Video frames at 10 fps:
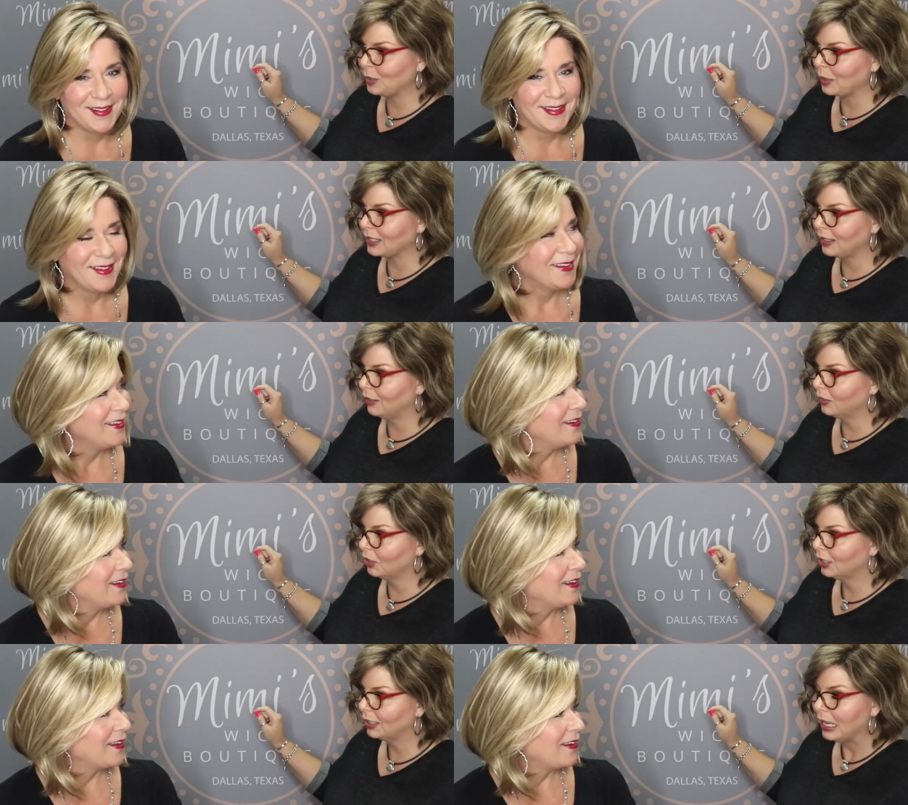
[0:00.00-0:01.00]
Speaker 1: myself.
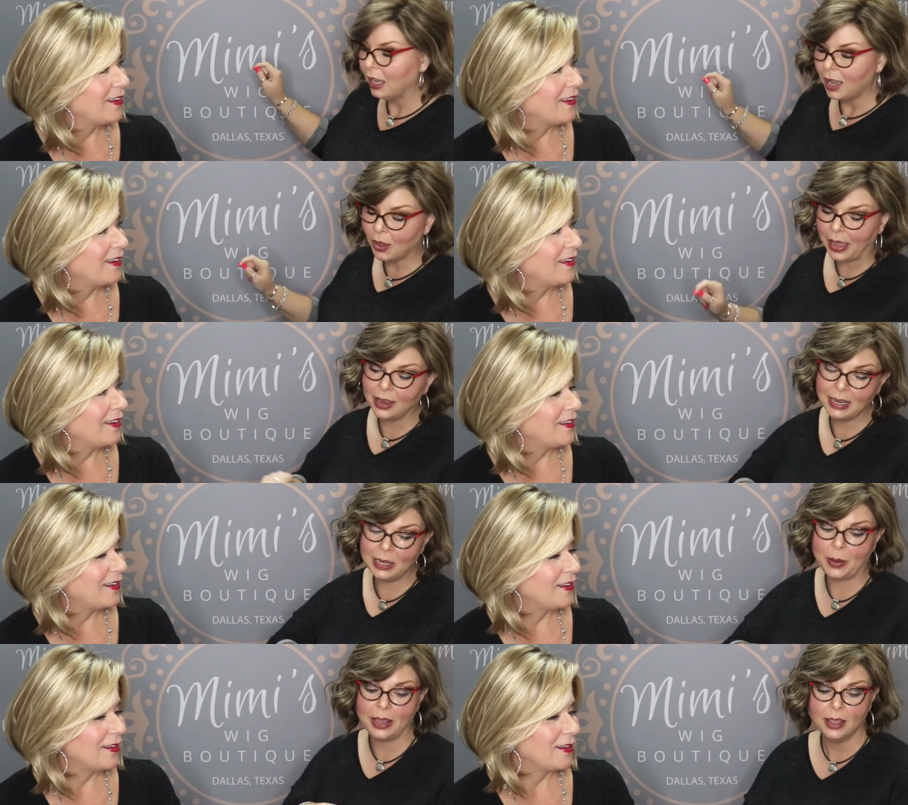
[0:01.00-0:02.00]
Okay,
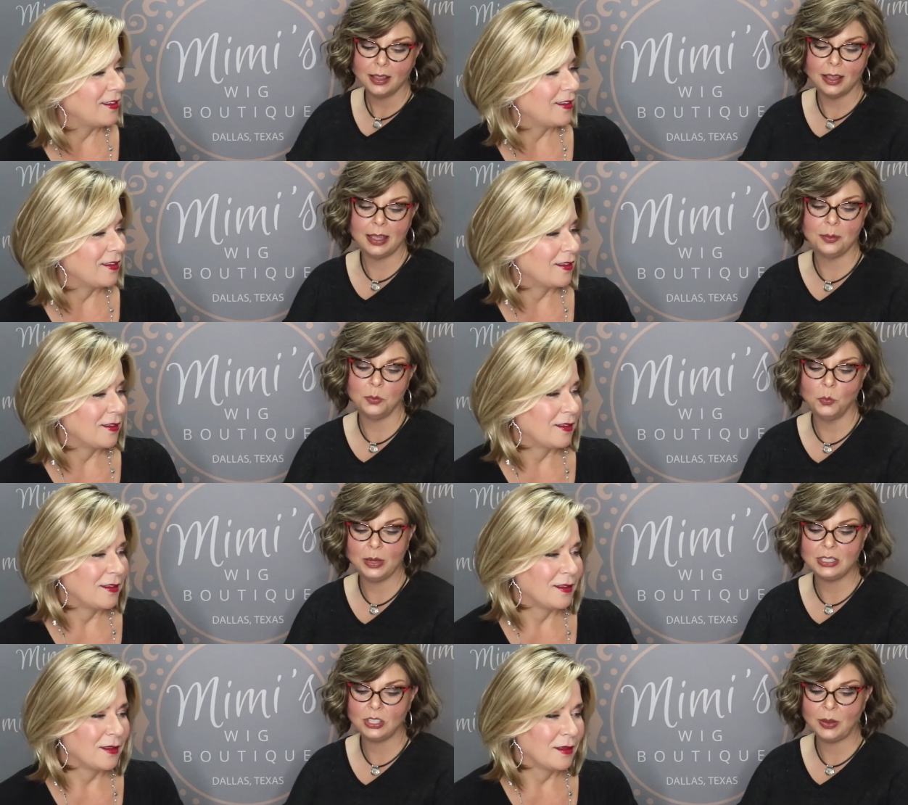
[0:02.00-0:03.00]
anyway, um,
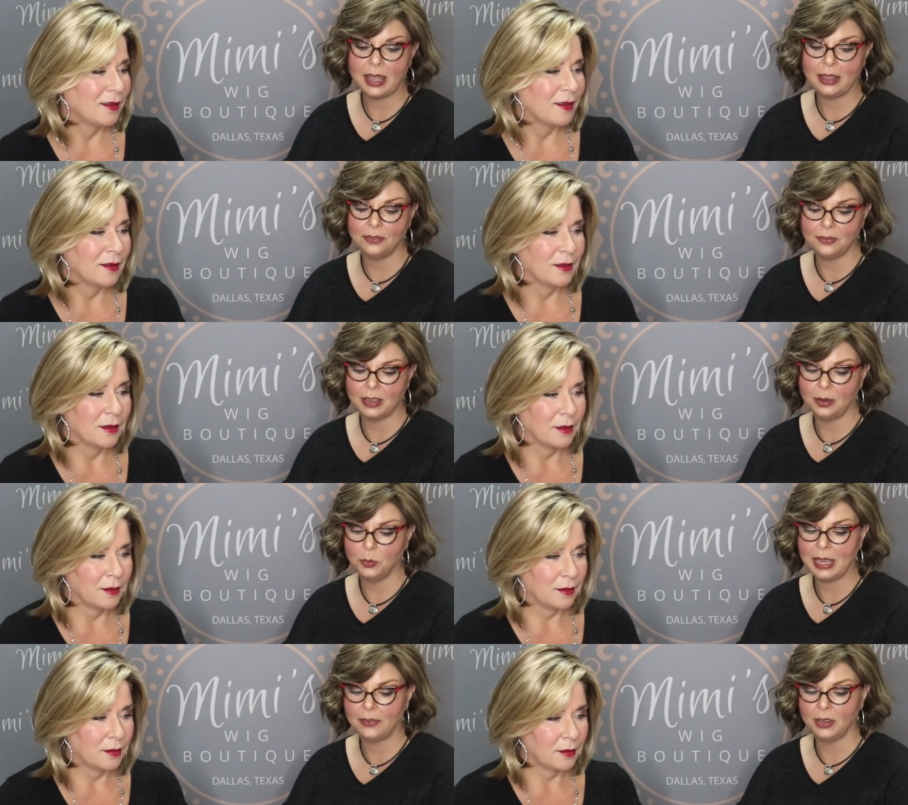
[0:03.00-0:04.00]
we do have, um,
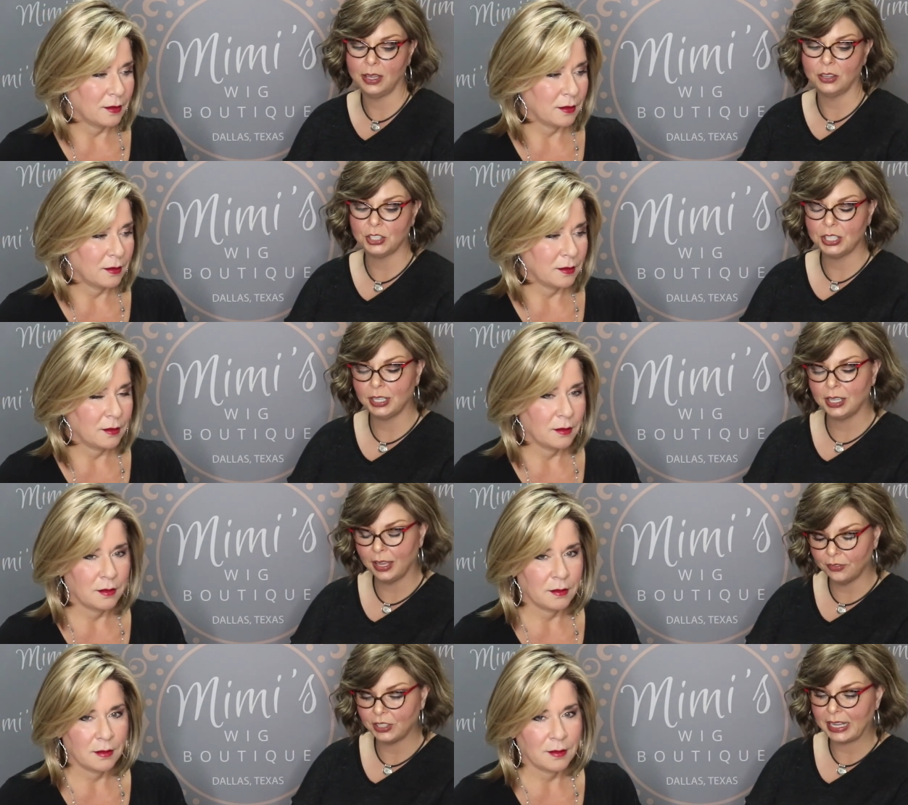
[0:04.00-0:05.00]
we haven't colored,
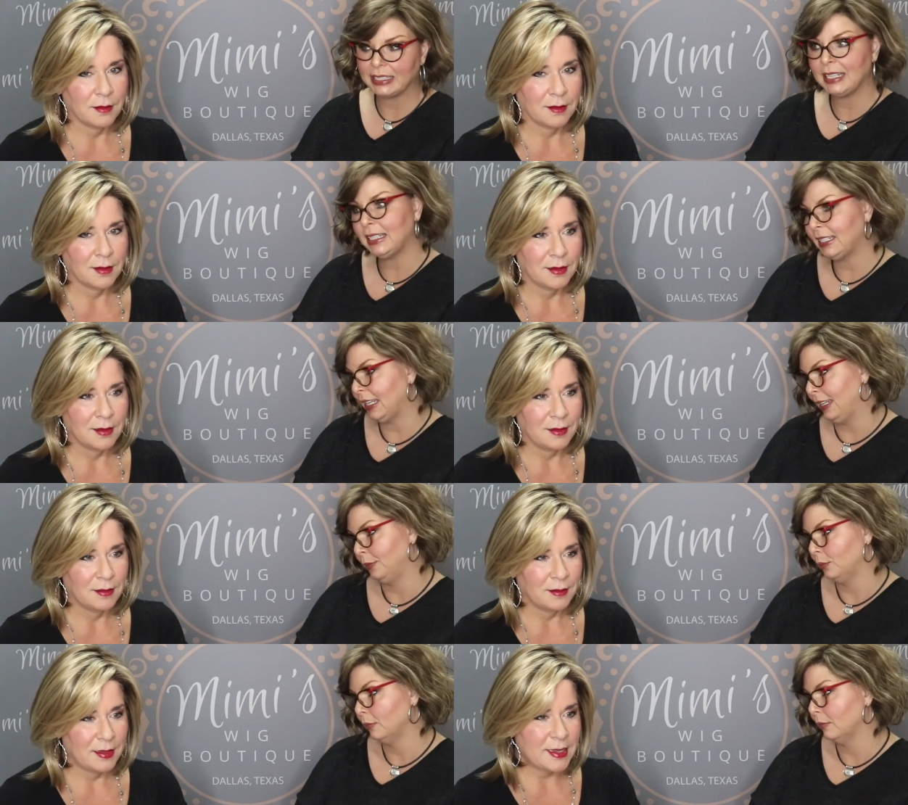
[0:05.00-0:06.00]
covered a T T.
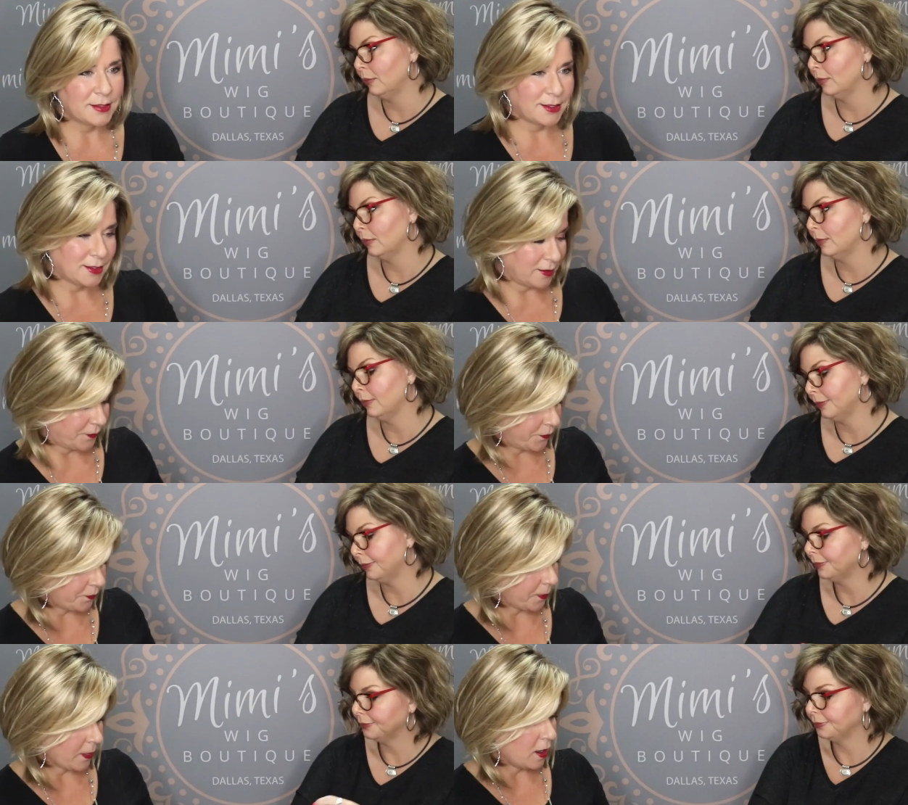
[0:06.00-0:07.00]
Speaker 2: Yes.
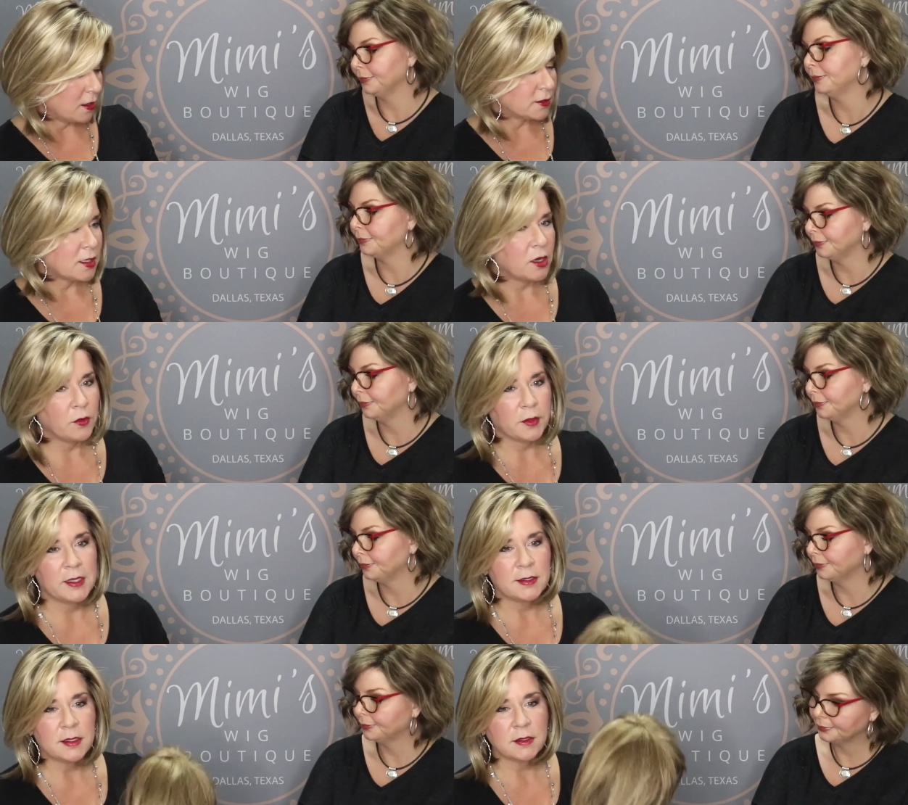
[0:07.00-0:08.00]
So
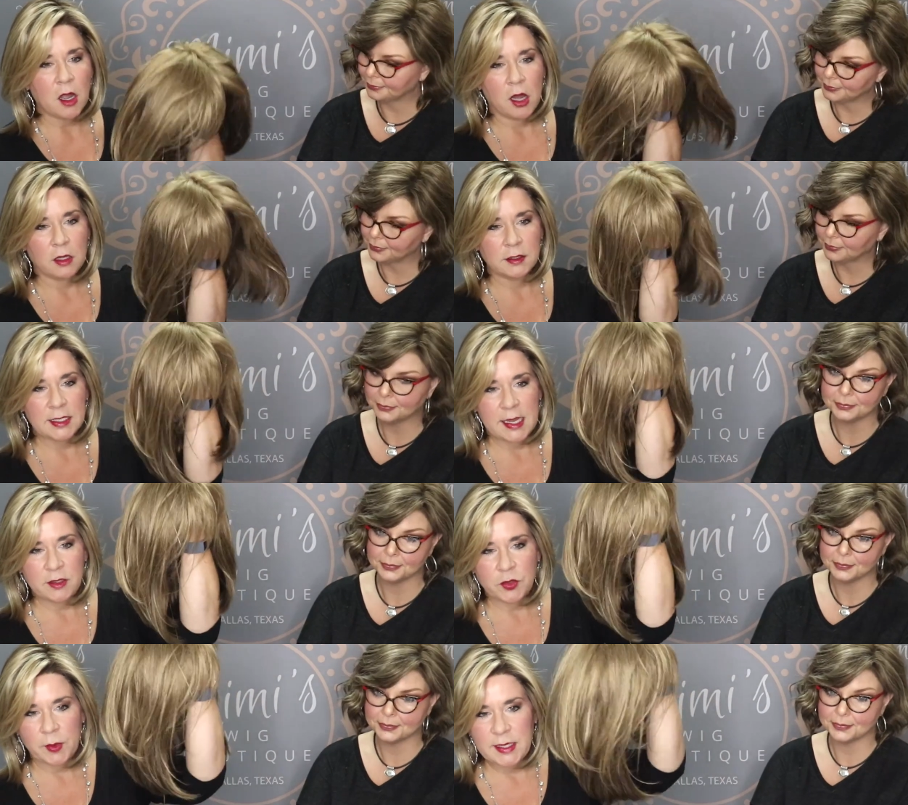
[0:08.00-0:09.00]
this is called
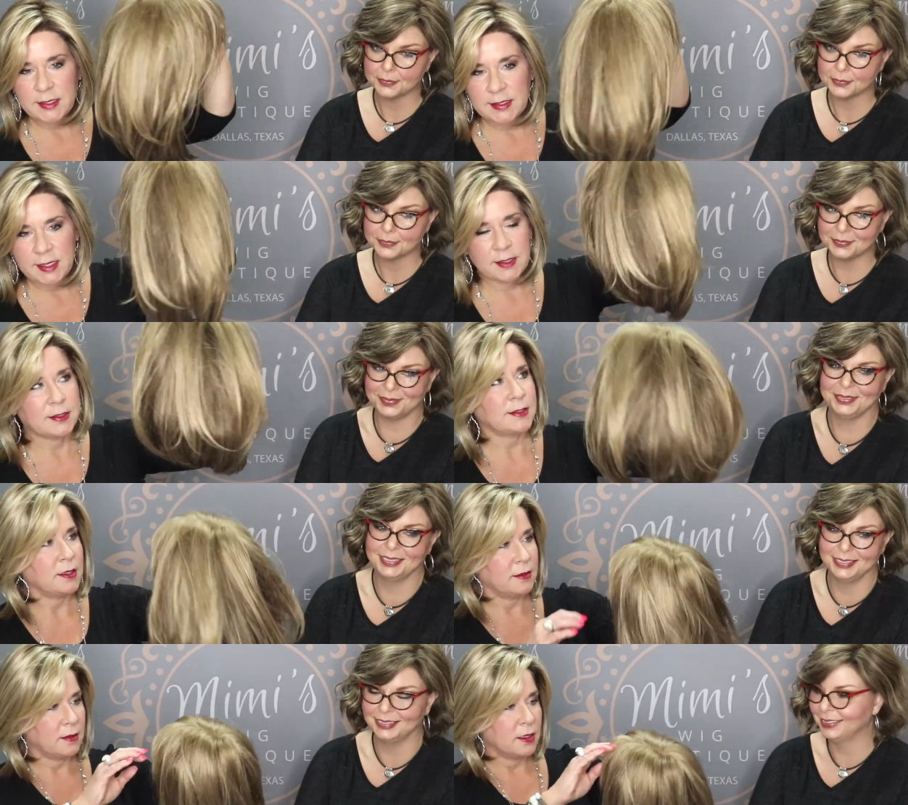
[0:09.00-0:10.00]
ten twenty-six,
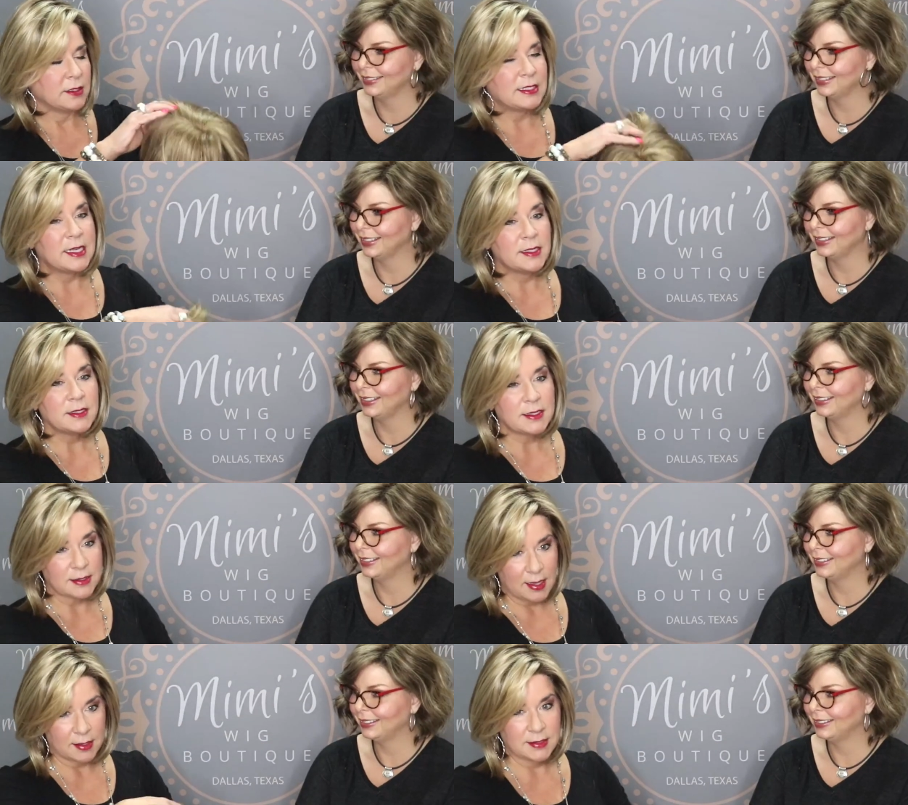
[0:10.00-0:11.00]
ten
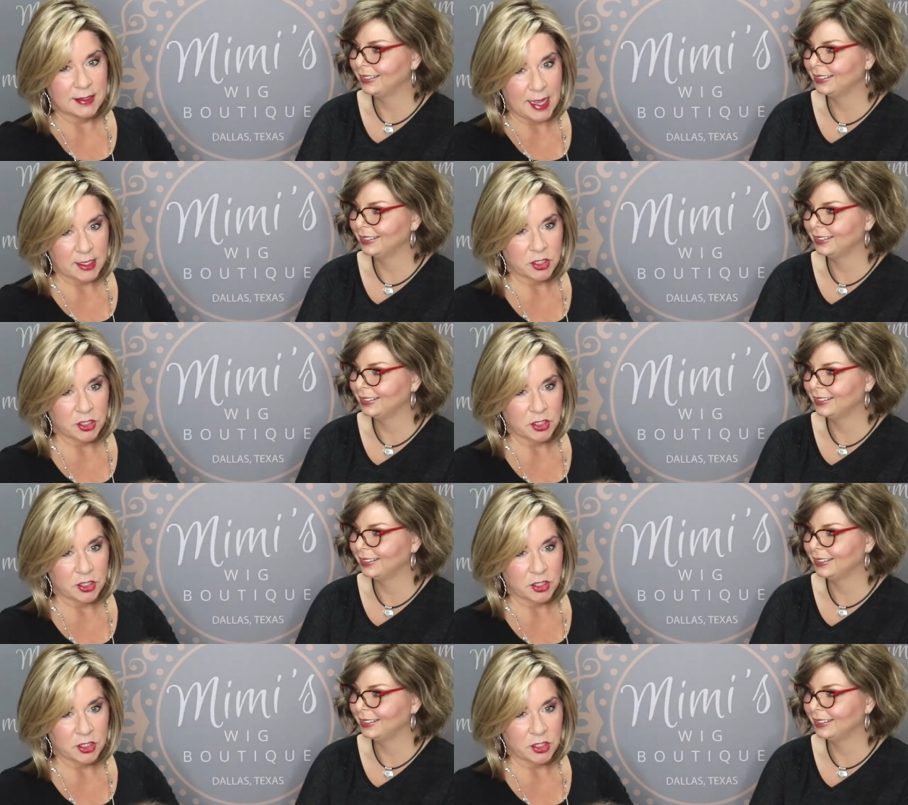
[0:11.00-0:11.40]
slash